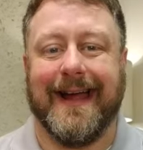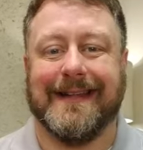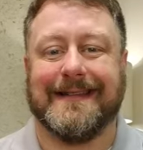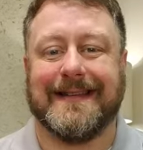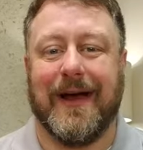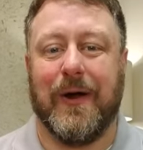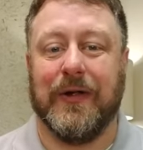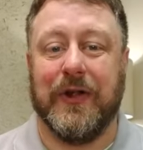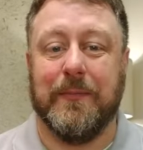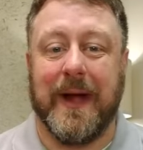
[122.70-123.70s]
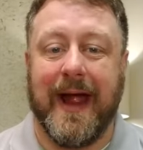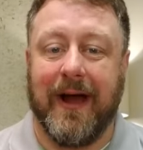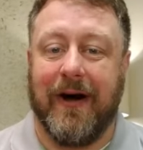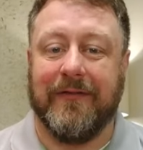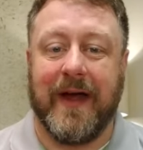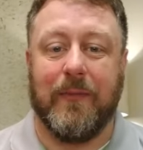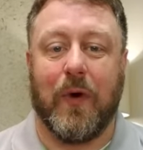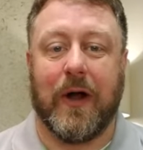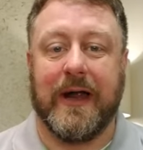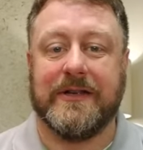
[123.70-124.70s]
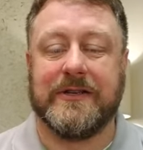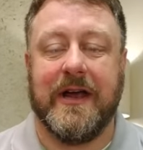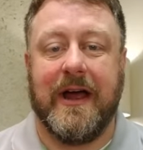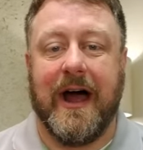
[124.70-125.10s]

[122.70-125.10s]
and so, you paying off that mortgage,